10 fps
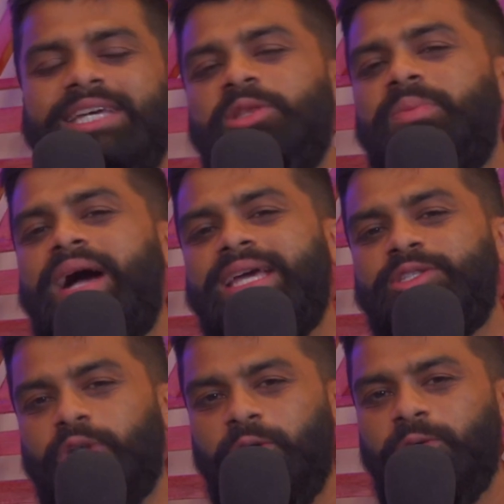killed by
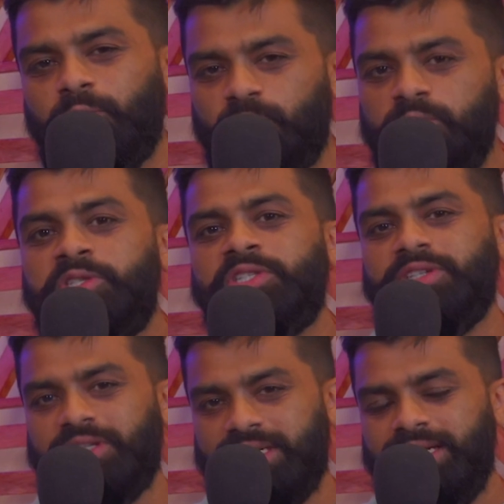his own
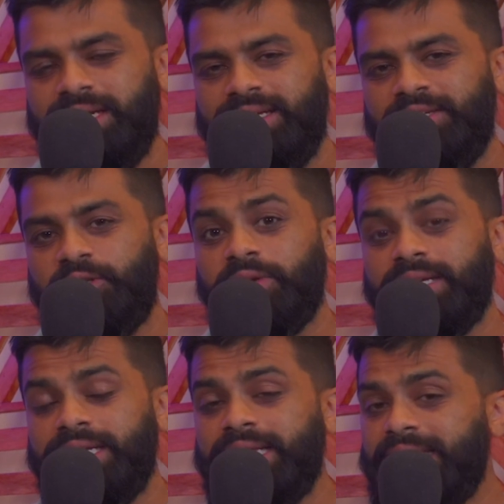rooster
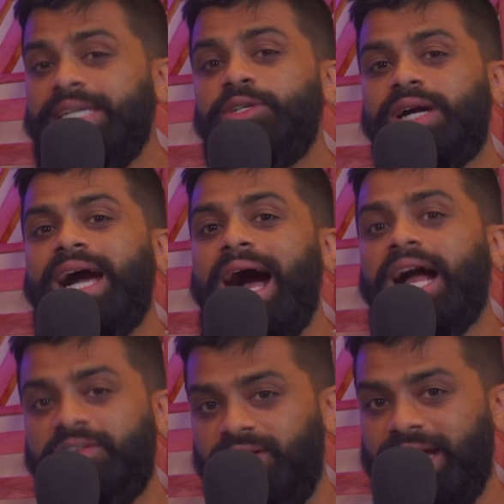during an illegal
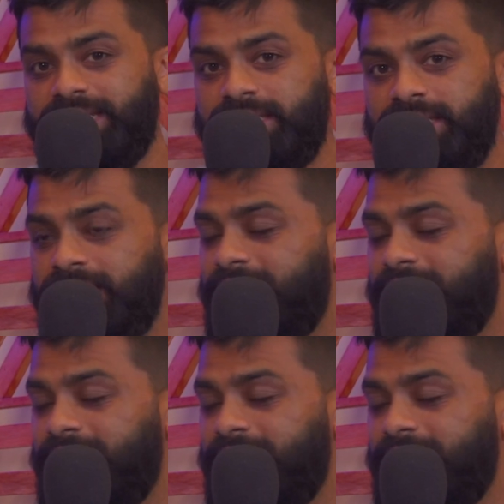cockfight.